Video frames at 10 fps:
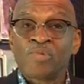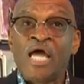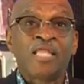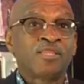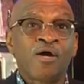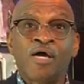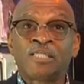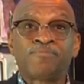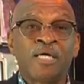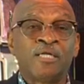And there
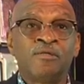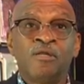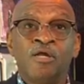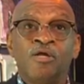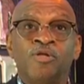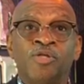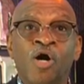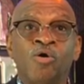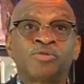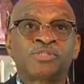has been
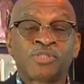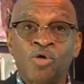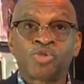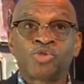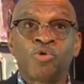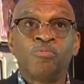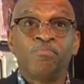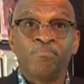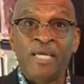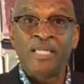no social
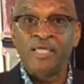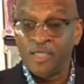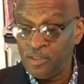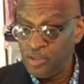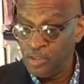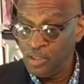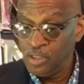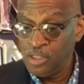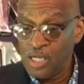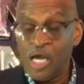media
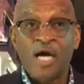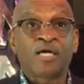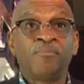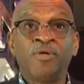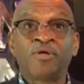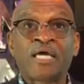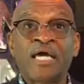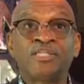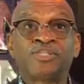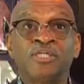uh,
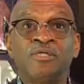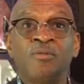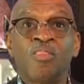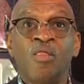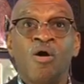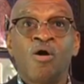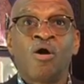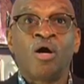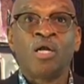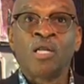communication
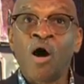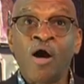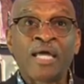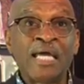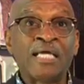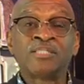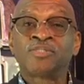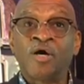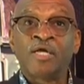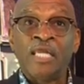or
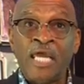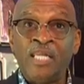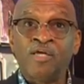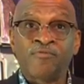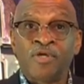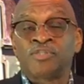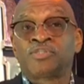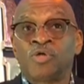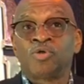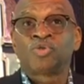logins on any of their
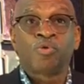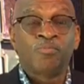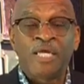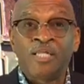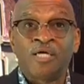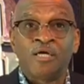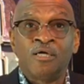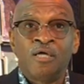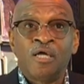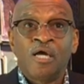social media
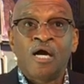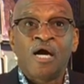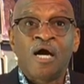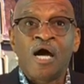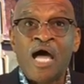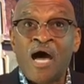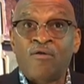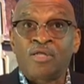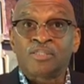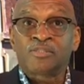uh,
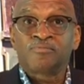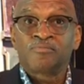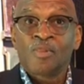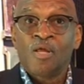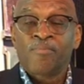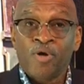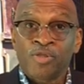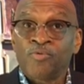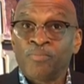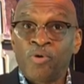outlets,
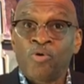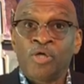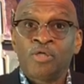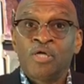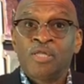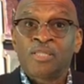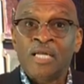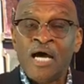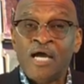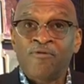per the report
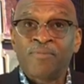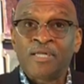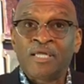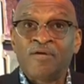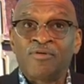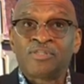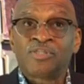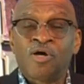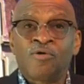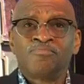that I have been given.
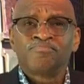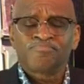So,